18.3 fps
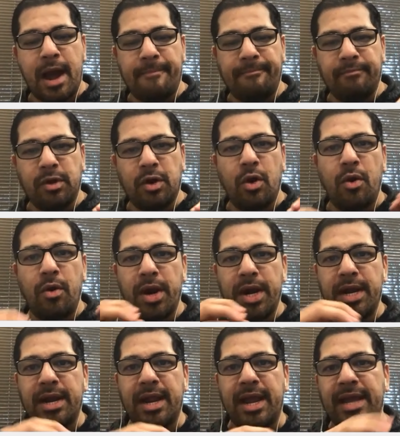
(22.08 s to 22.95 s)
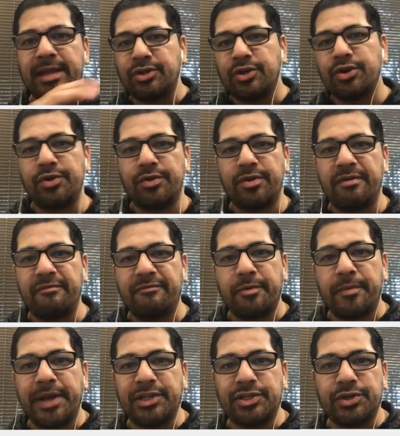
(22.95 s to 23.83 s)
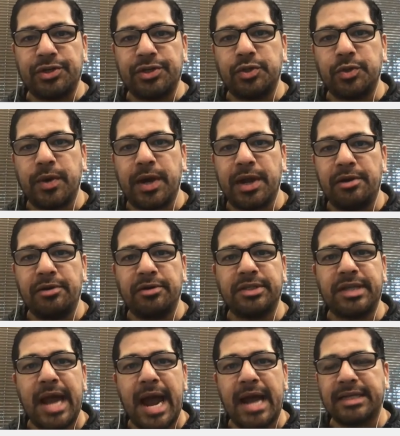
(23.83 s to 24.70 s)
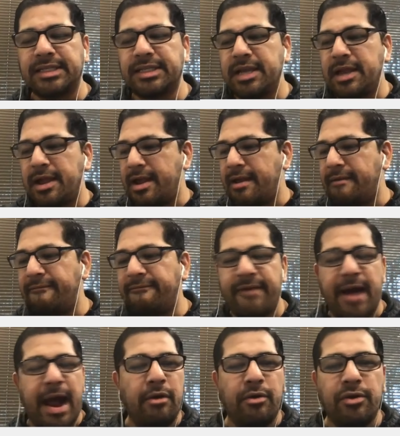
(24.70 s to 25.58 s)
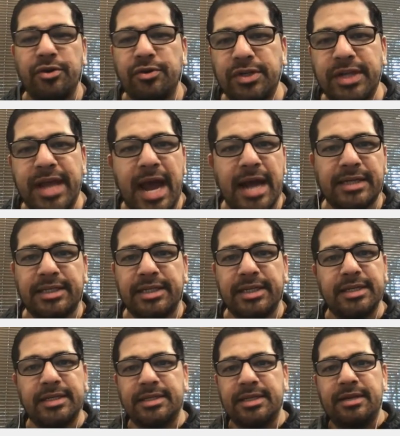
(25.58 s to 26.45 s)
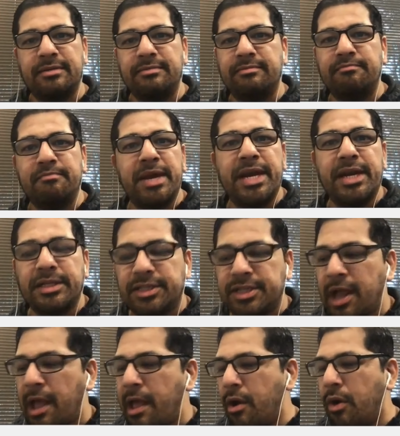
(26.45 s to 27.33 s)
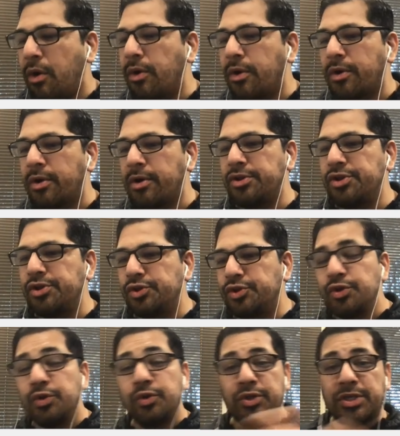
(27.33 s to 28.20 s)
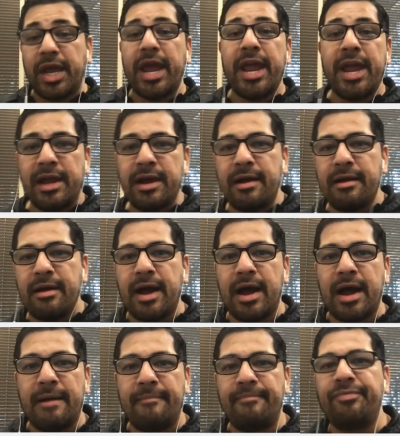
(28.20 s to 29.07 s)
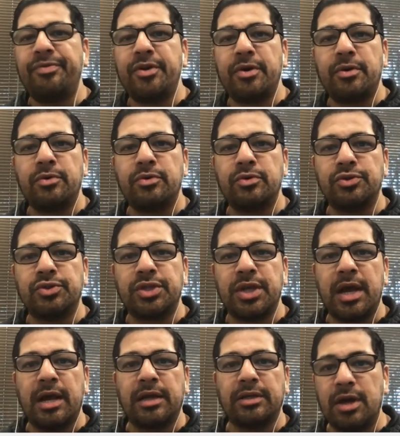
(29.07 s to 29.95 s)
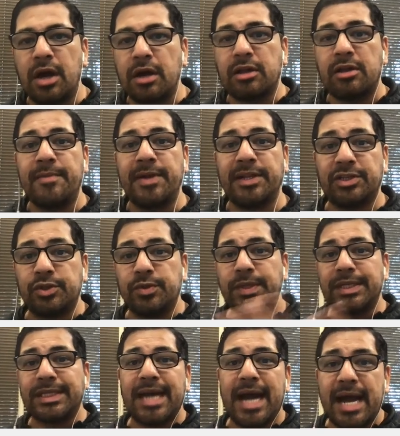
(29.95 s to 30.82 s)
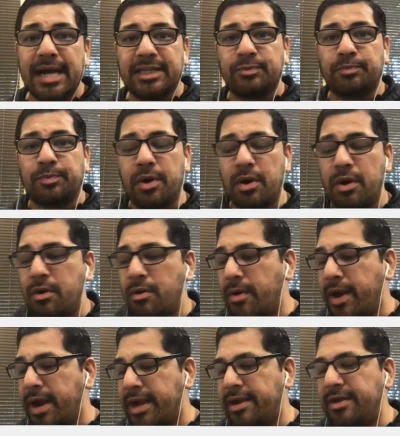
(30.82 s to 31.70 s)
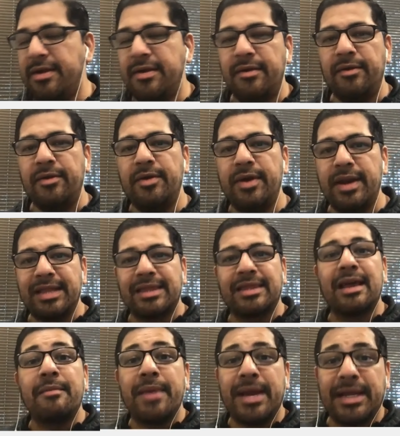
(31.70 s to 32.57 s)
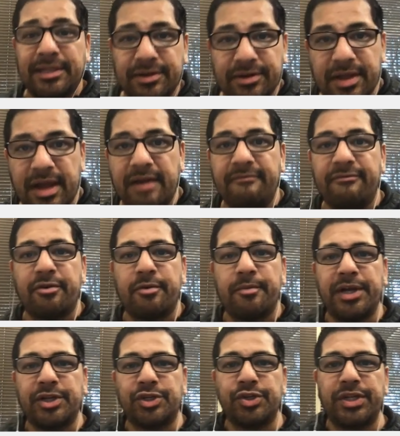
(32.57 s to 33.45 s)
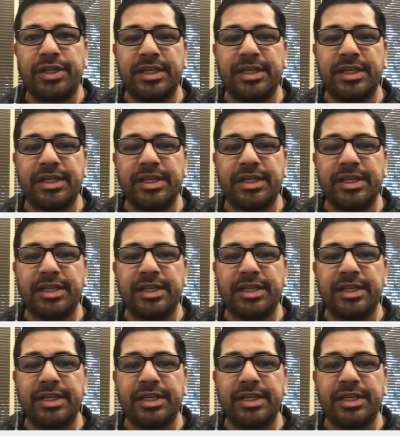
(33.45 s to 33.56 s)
go and enter your information into IOOGO tax and file your taxes in minutes, or you do take those documents to a tax pro and you let them enter that information in the